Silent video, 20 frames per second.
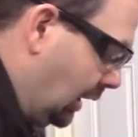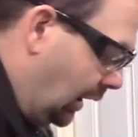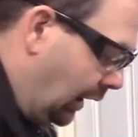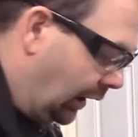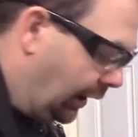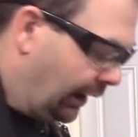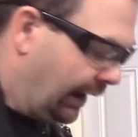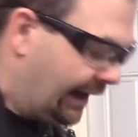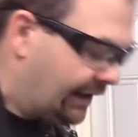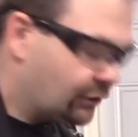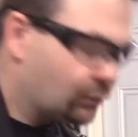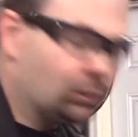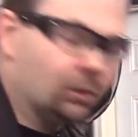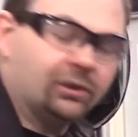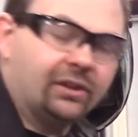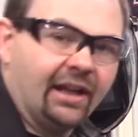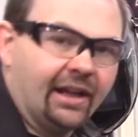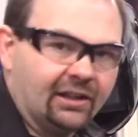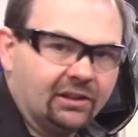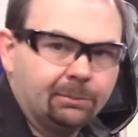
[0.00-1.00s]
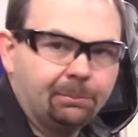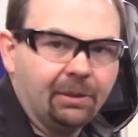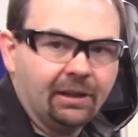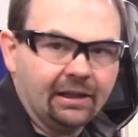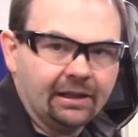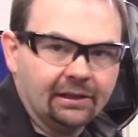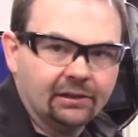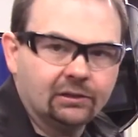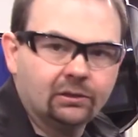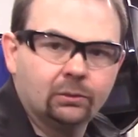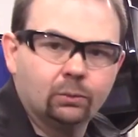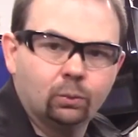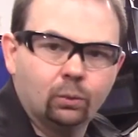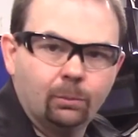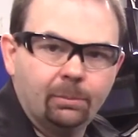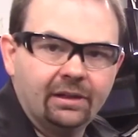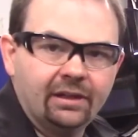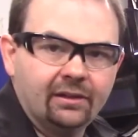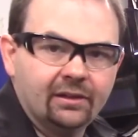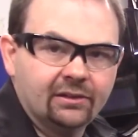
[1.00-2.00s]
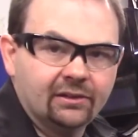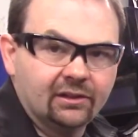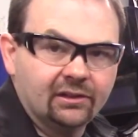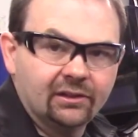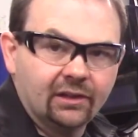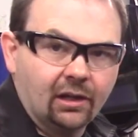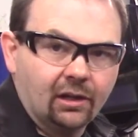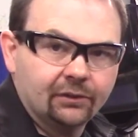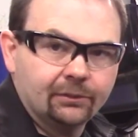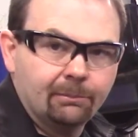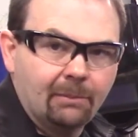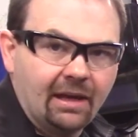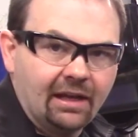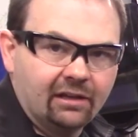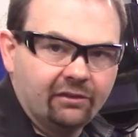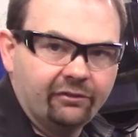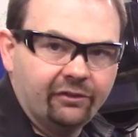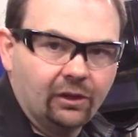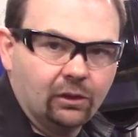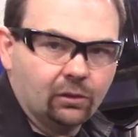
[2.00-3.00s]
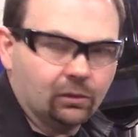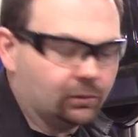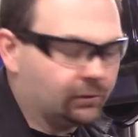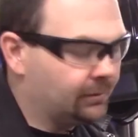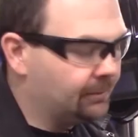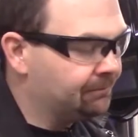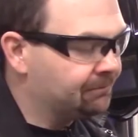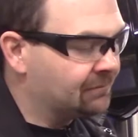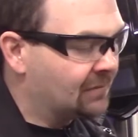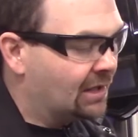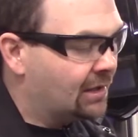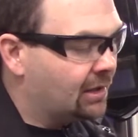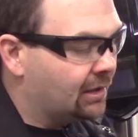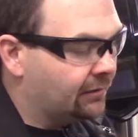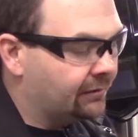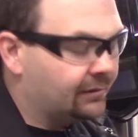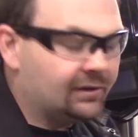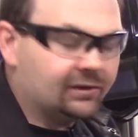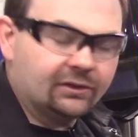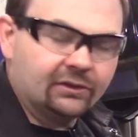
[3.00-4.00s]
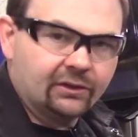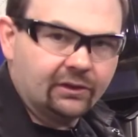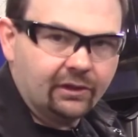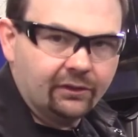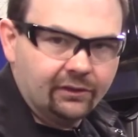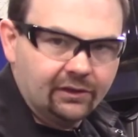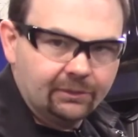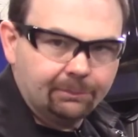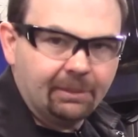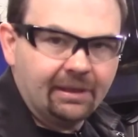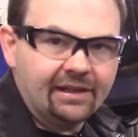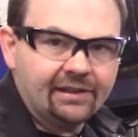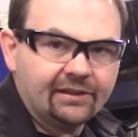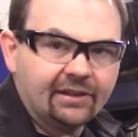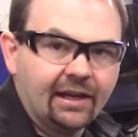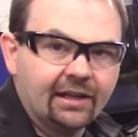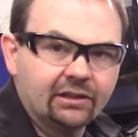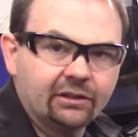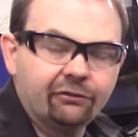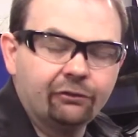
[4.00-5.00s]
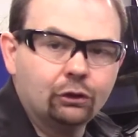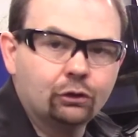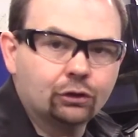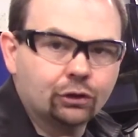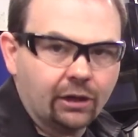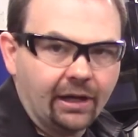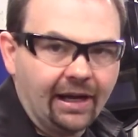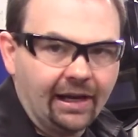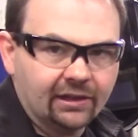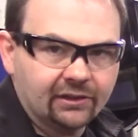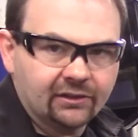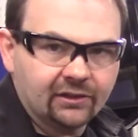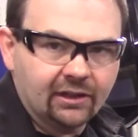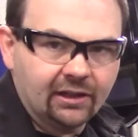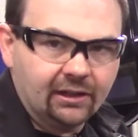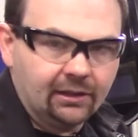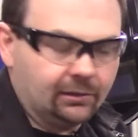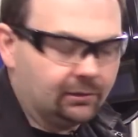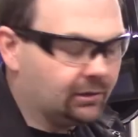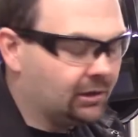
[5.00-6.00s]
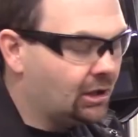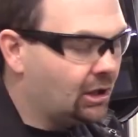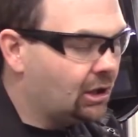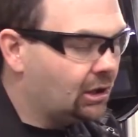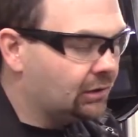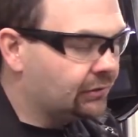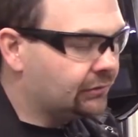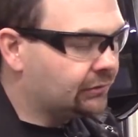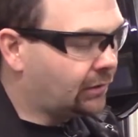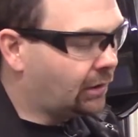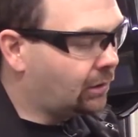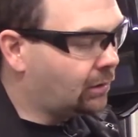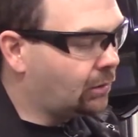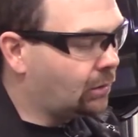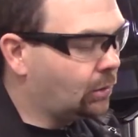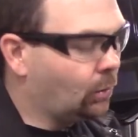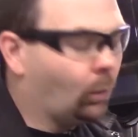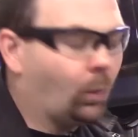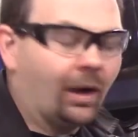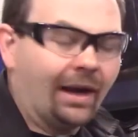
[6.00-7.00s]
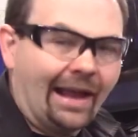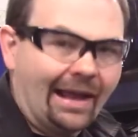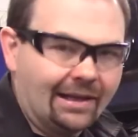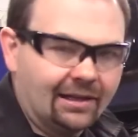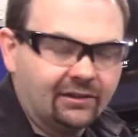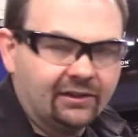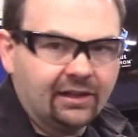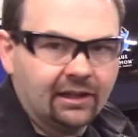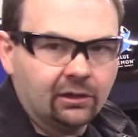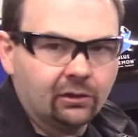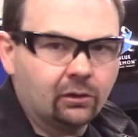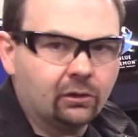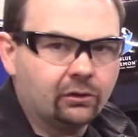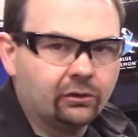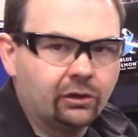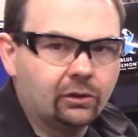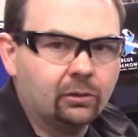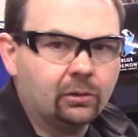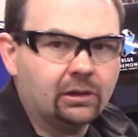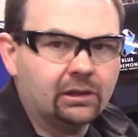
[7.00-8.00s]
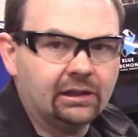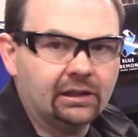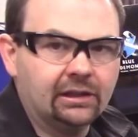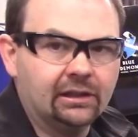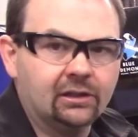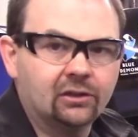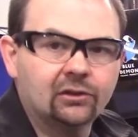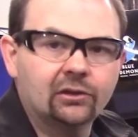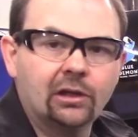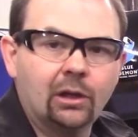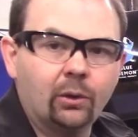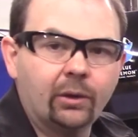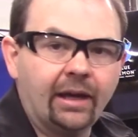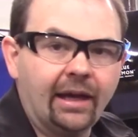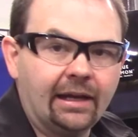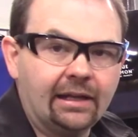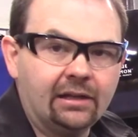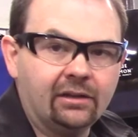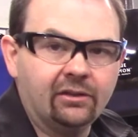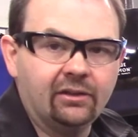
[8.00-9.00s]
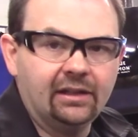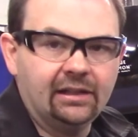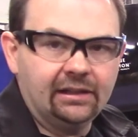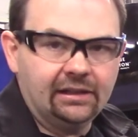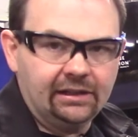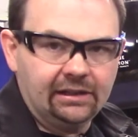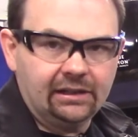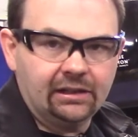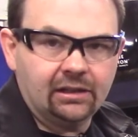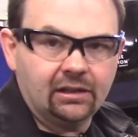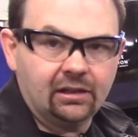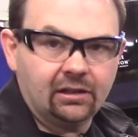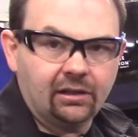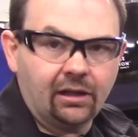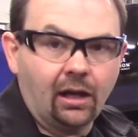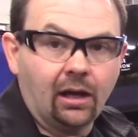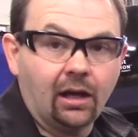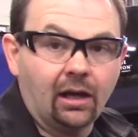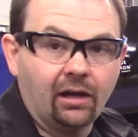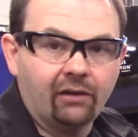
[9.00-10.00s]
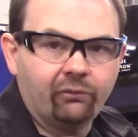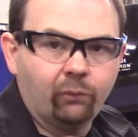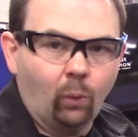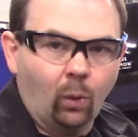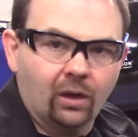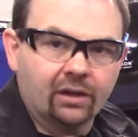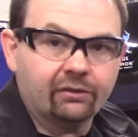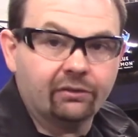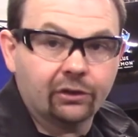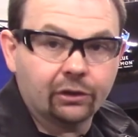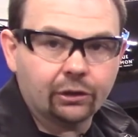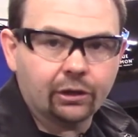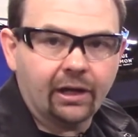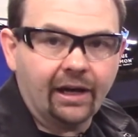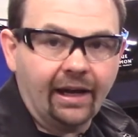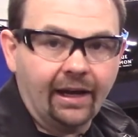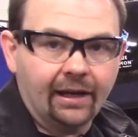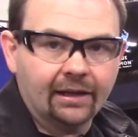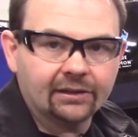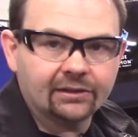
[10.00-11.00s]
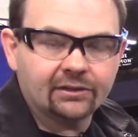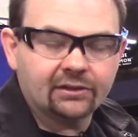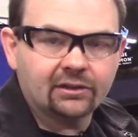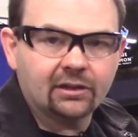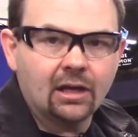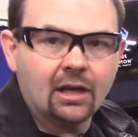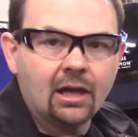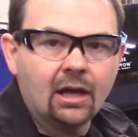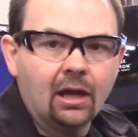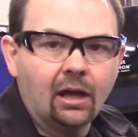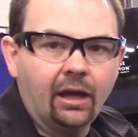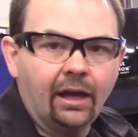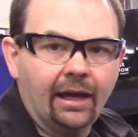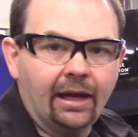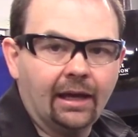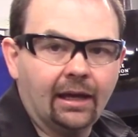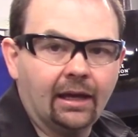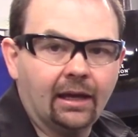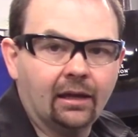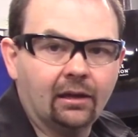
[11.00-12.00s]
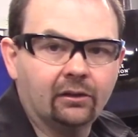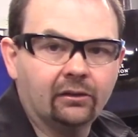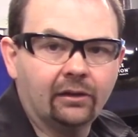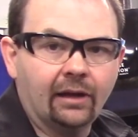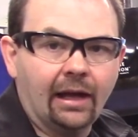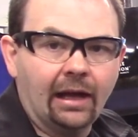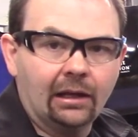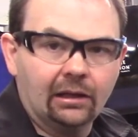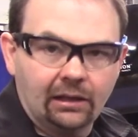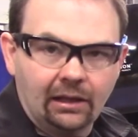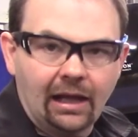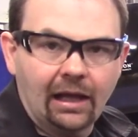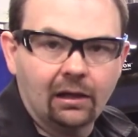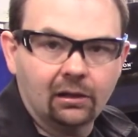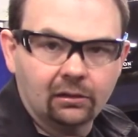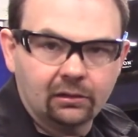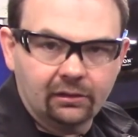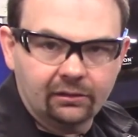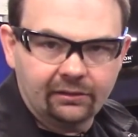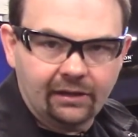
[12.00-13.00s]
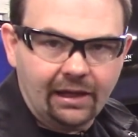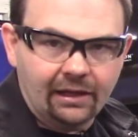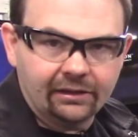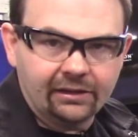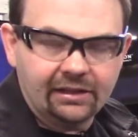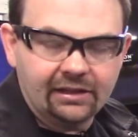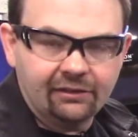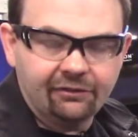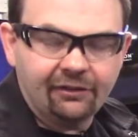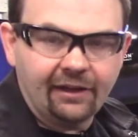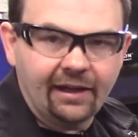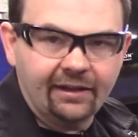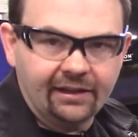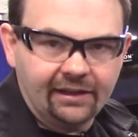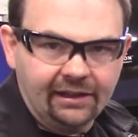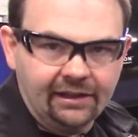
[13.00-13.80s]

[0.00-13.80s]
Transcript: Our actual test piece will be this exhaust manifold. This, this piece has a few cracks in it, so what I intend on doing is locating the end of one of the cracks, and I'll, I'll identify the